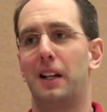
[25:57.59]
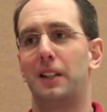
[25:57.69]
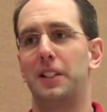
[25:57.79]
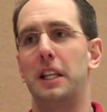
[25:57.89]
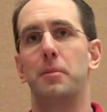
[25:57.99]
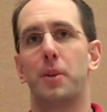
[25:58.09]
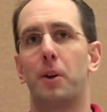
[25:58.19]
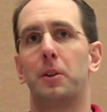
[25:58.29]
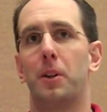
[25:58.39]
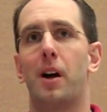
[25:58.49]
teams
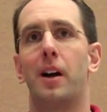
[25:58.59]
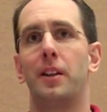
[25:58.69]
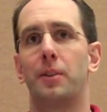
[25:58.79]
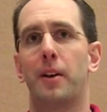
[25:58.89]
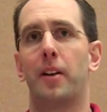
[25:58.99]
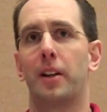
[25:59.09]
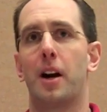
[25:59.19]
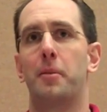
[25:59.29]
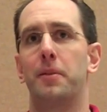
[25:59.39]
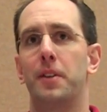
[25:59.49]
all aligned around a
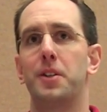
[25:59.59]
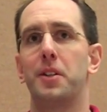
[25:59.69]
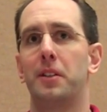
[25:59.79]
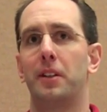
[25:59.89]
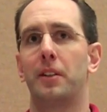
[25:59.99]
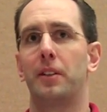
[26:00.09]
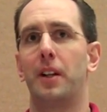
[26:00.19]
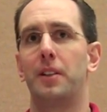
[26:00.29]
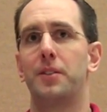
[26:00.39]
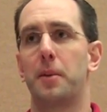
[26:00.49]
common vision
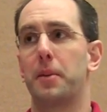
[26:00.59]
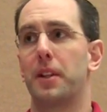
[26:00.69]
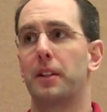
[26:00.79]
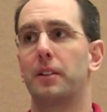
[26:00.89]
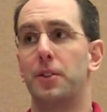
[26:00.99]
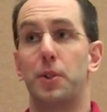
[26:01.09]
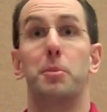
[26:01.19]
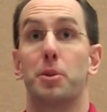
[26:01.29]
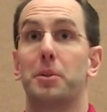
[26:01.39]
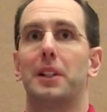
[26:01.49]
and something that
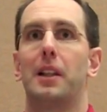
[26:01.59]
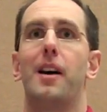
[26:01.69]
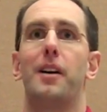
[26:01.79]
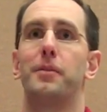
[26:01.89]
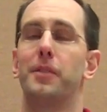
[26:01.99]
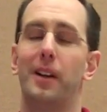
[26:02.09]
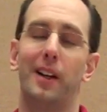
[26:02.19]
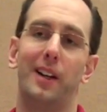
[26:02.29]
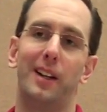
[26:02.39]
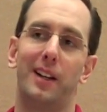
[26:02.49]
consumers really love.
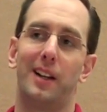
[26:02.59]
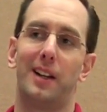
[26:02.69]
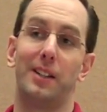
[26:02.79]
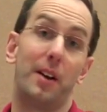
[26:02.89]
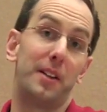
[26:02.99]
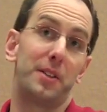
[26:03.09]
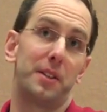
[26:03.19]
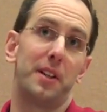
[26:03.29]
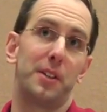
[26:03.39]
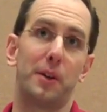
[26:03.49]
I think
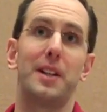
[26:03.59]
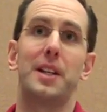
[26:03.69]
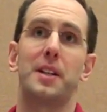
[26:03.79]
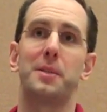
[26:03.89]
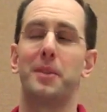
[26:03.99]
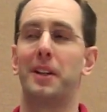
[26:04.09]
is a great testament.